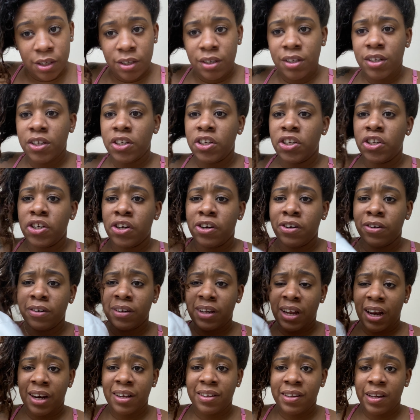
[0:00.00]
t-shirt,
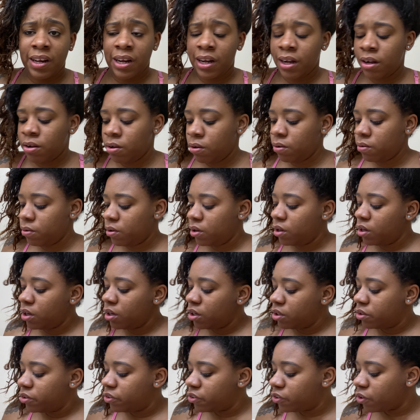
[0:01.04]
not a towel.
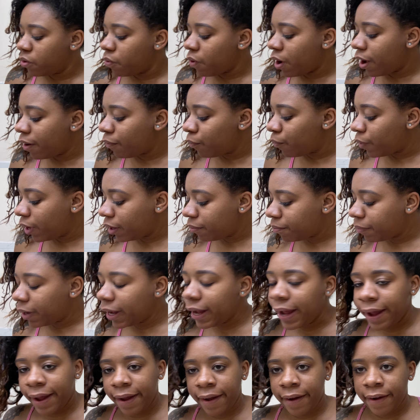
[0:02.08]
So I wet my
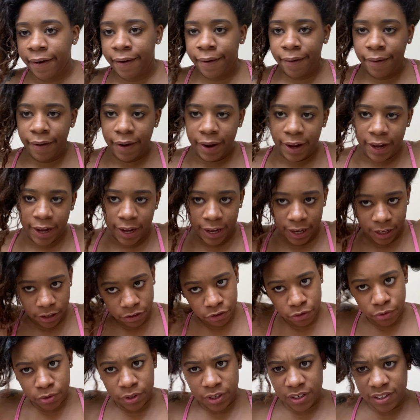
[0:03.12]
hair, and as
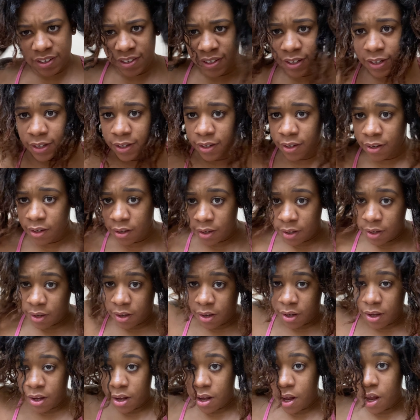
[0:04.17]
you can see,
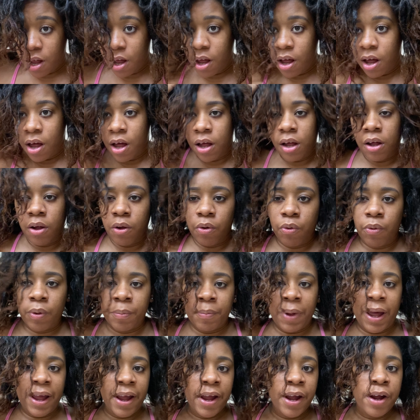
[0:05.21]
when
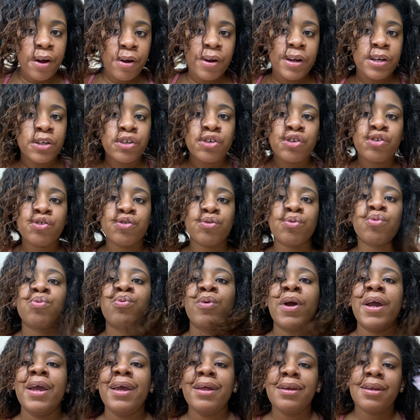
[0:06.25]
my hair is
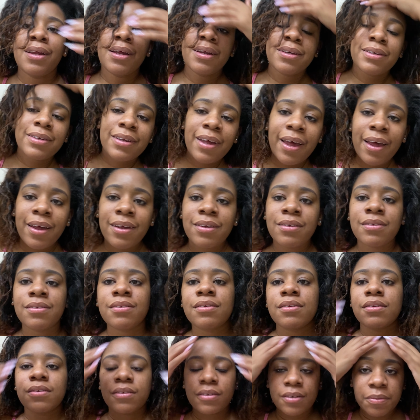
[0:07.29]
straight, it
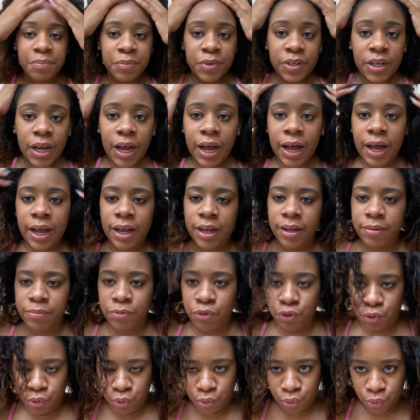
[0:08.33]
takes some time
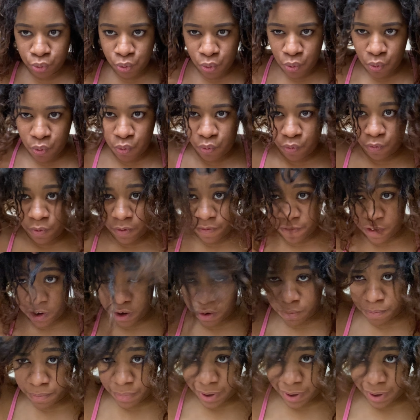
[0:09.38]
to revert